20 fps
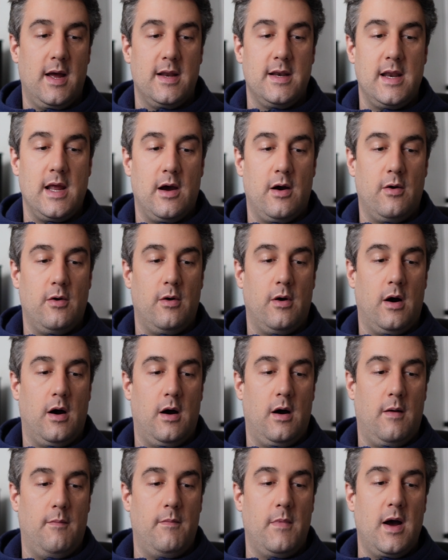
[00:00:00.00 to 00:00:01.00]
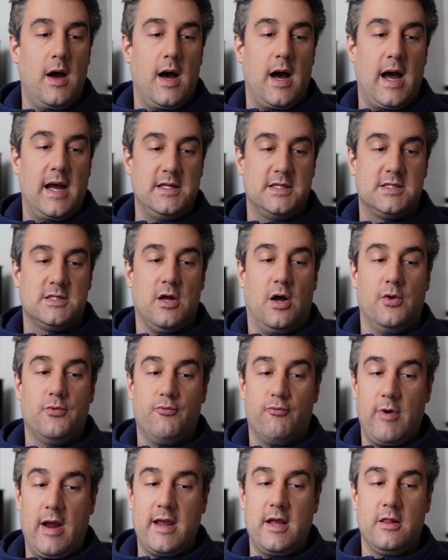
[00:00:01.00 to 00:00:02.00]
Now, I
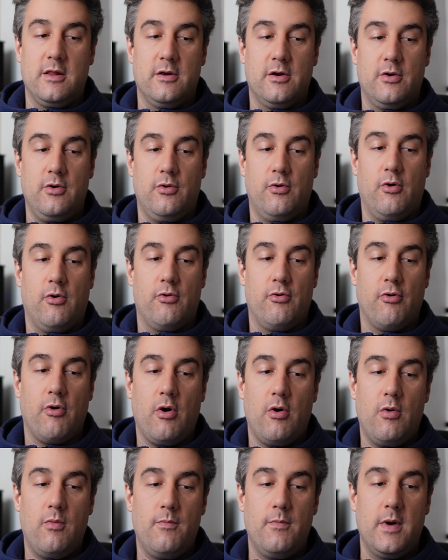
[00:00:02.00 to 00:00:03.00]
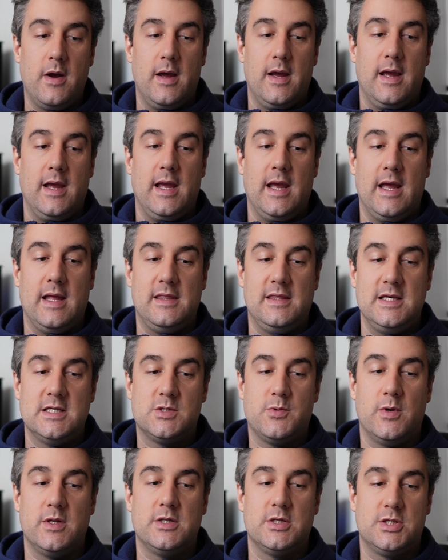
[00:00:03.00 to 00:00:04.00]
installed regular Google Chrome, and
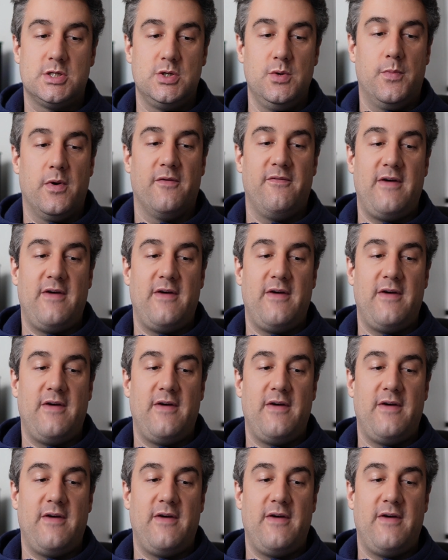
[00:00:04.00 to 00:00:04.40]
this went super